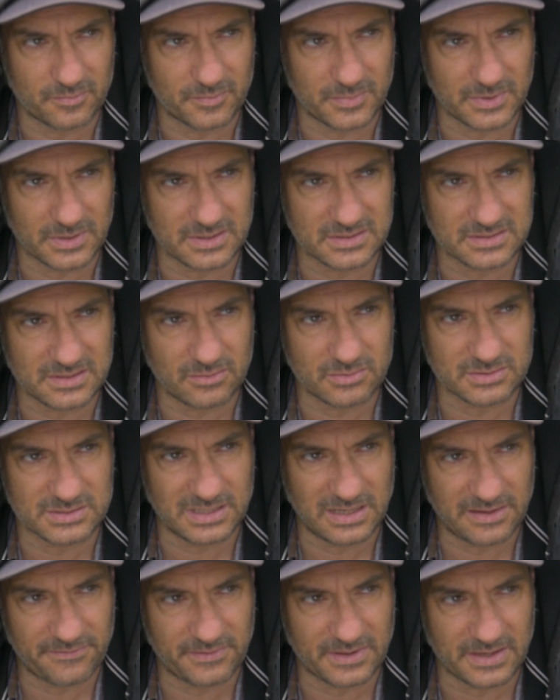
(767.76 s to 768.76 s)
Because I was
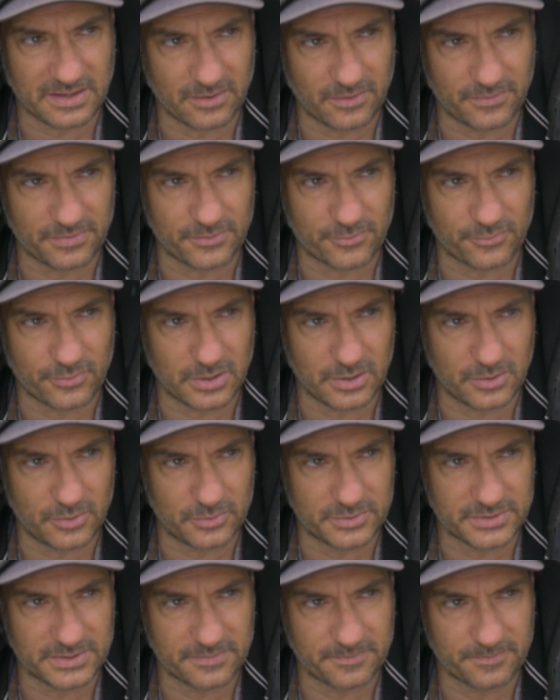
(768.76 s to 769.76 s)
living it on the
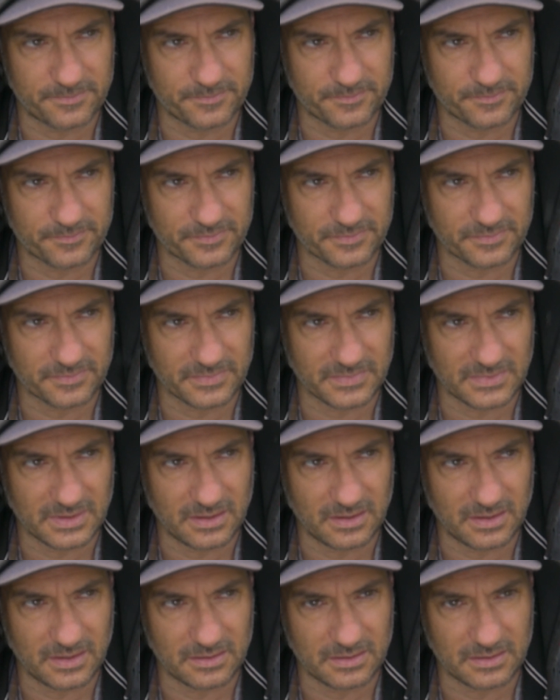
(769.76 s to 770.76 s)
road
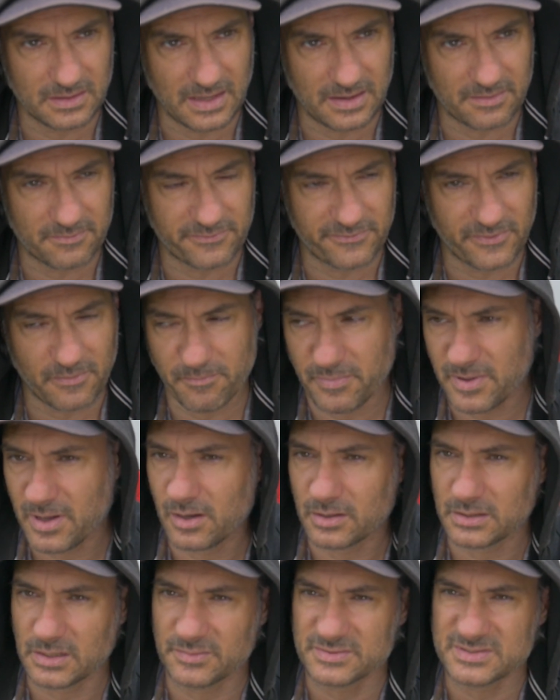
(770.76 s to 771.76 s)
from
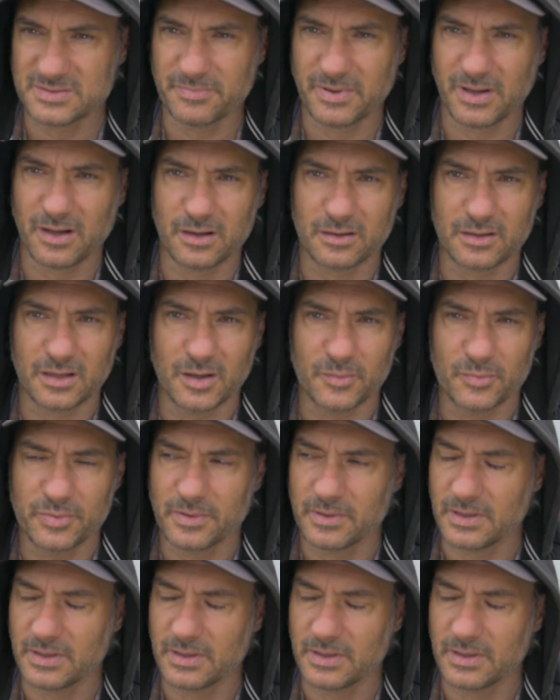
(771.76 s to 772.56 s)
park up to park up,